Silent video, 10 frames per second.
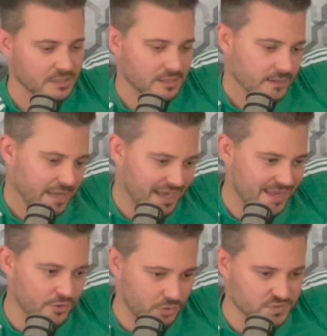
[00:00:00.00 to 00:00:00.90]
And I
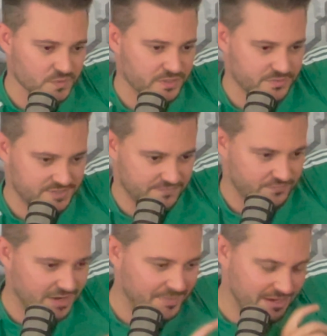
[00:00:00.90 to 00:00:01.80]
also agree with Stephen Fry.
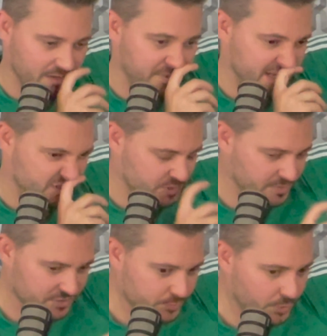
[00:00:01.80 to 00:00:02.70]
I'm not going to pass judgment
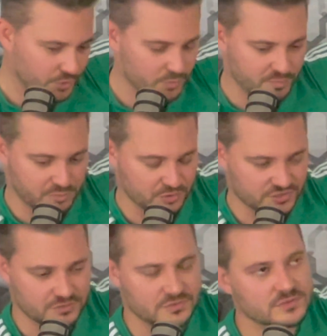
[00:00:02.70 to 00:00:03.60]
because we don't know the
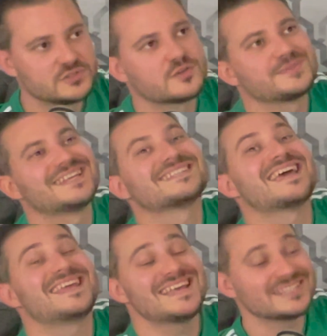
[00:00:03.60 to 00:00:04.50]
personal circumstances, and
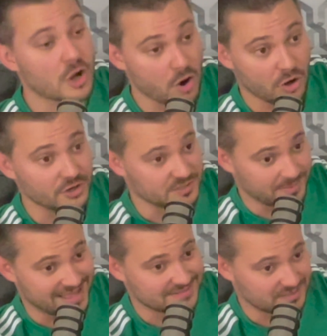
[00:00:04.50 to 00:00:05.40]
it's hard to
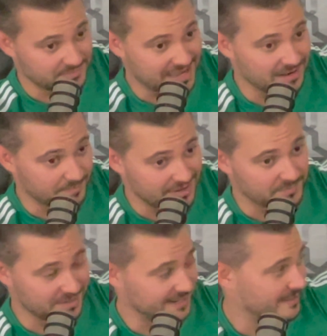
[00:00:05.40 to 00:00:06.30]
pass up that amount of
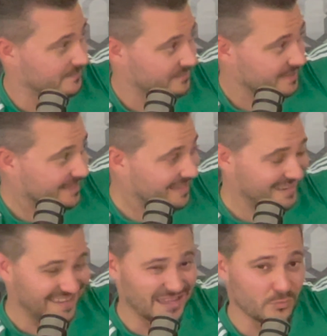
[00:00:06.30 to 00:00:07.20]
money.
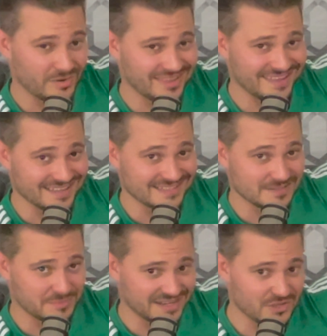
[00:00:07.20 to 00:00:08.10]
It really is.
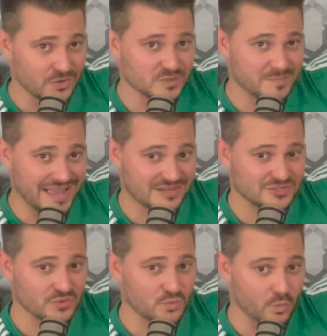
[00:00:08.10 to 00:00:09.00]
But it goes back
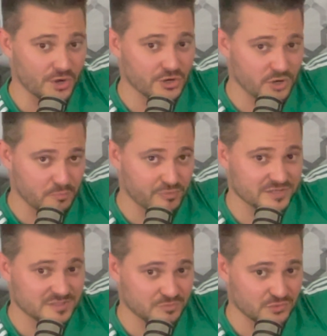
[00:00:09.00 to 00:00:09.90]
to what are your
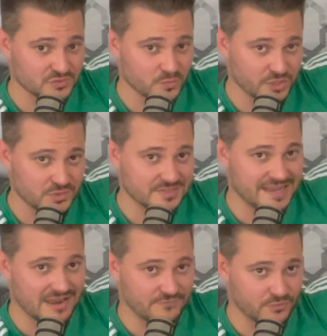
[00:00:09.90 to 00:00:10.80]
principles? What do you
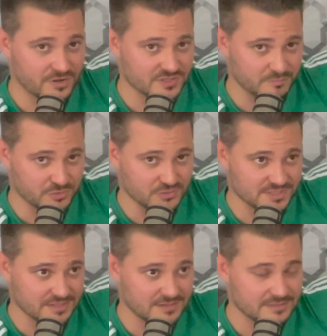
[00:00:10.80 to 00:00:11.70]
stand for as a
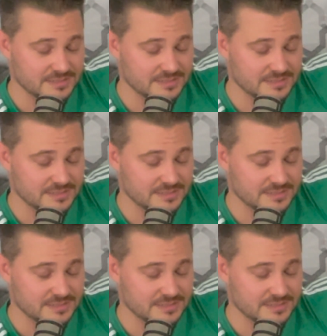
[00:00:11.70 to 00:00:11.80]
person?